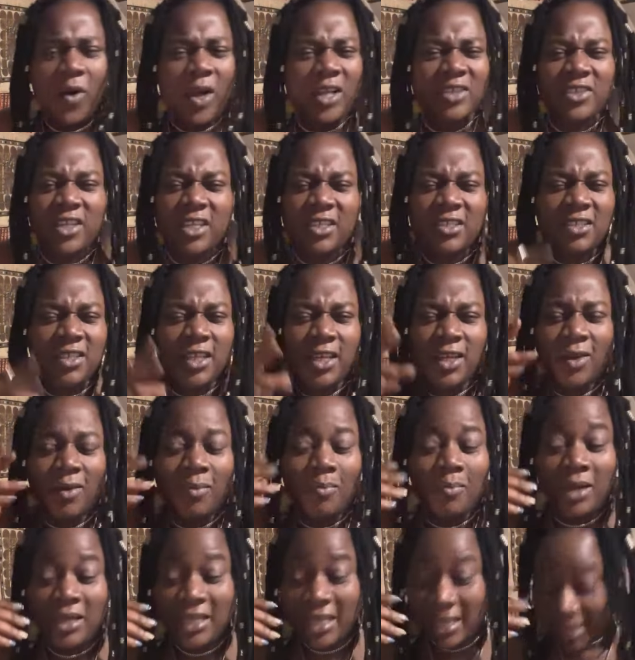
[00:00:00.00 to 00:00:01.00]
just the
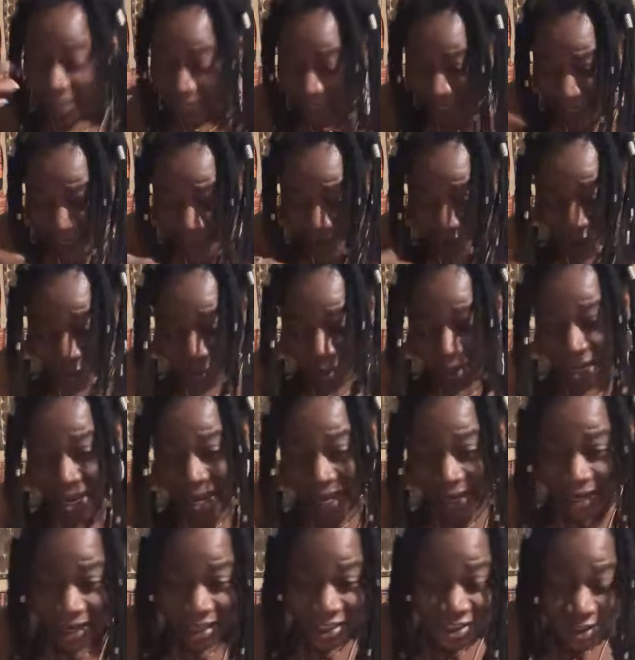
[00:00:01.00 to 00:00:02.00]
number. They hit you with
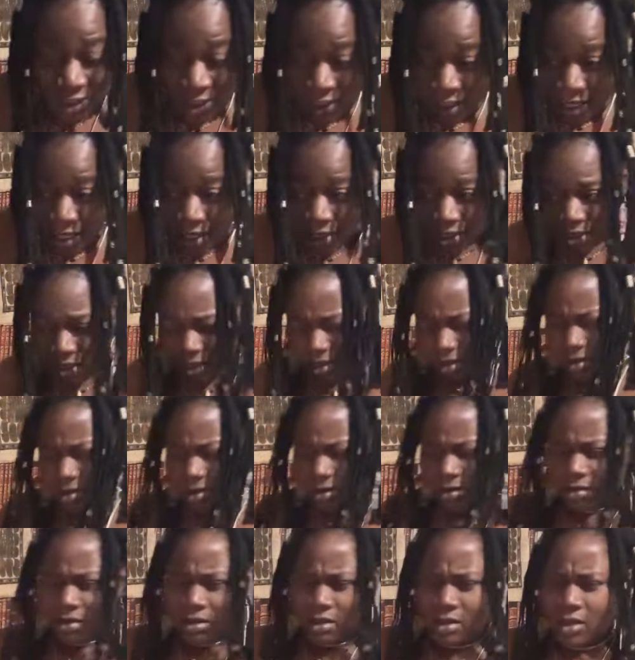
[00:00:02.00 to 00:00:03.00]
energy, like,
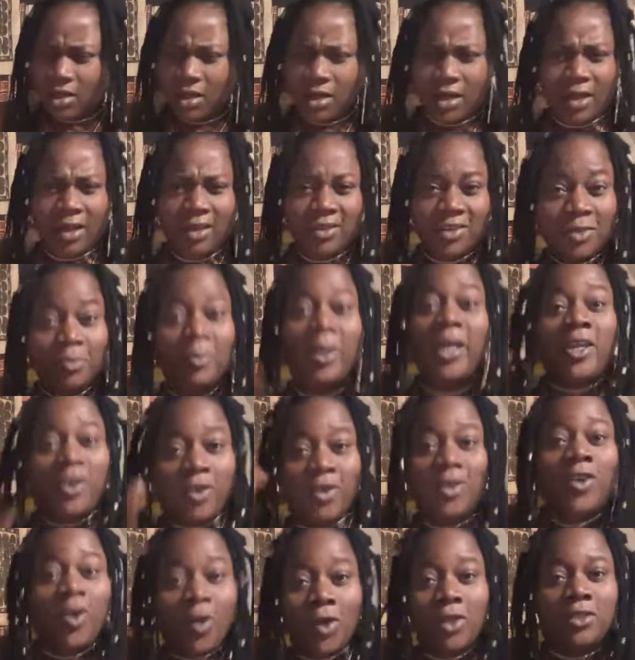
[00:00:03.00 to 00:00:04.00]
to make you
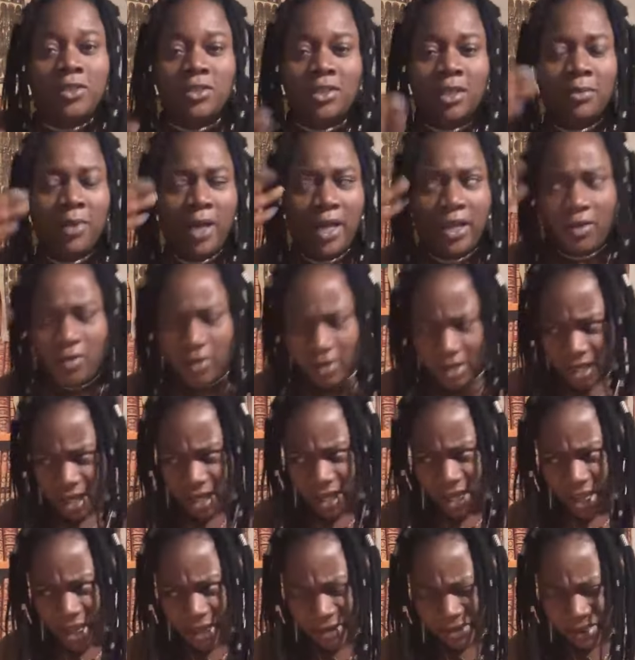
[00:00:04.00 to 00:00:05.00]
notice. I'm like, okay,
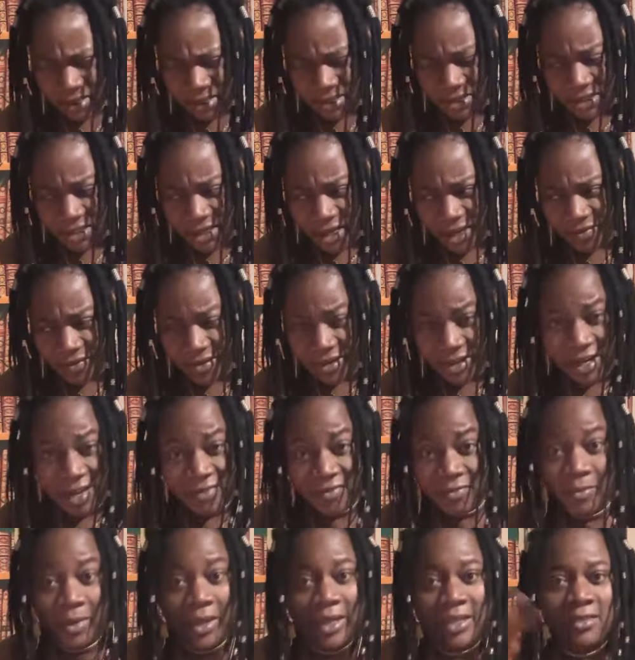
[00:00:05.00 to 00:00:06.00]
yes, it's
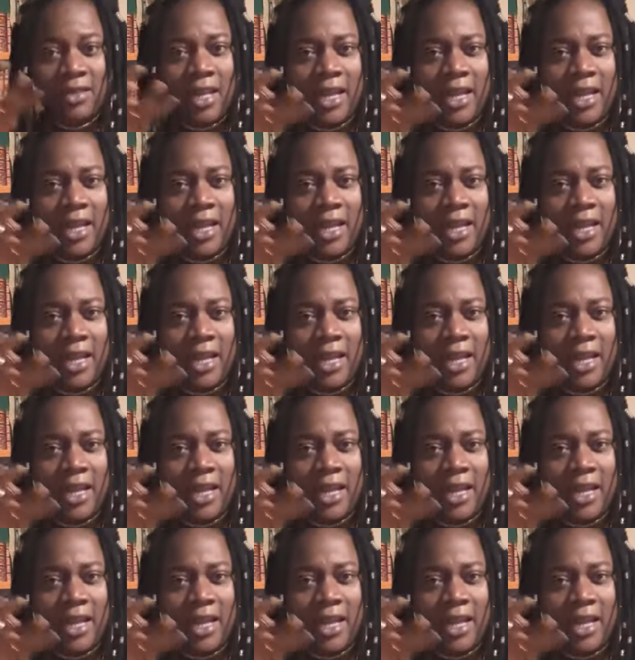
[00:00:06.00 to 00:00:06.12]
11-11, but it's